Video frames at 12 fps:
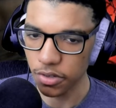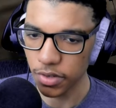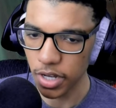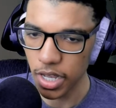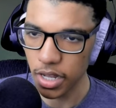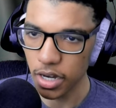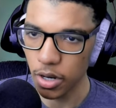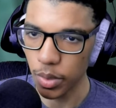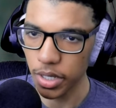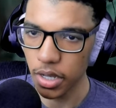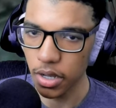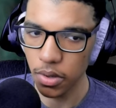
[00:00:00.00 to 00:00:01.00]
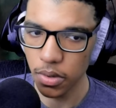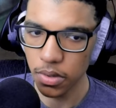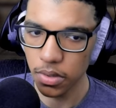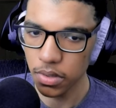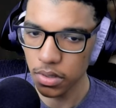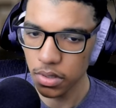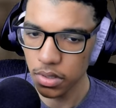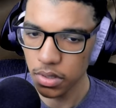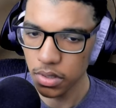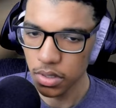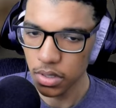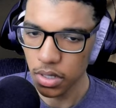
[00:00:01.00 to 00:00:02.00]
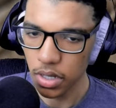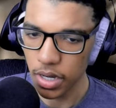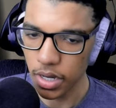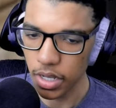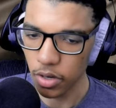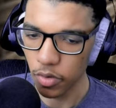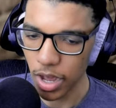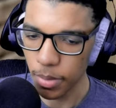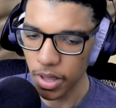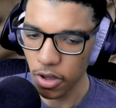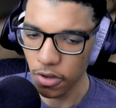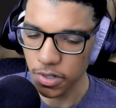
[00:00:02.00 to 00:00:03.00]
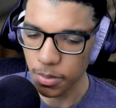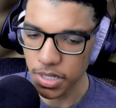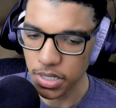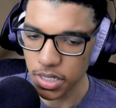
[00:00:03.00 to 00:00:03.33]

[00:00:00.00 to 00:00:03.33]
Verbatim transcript: looking for that. There we go. And then grab a health to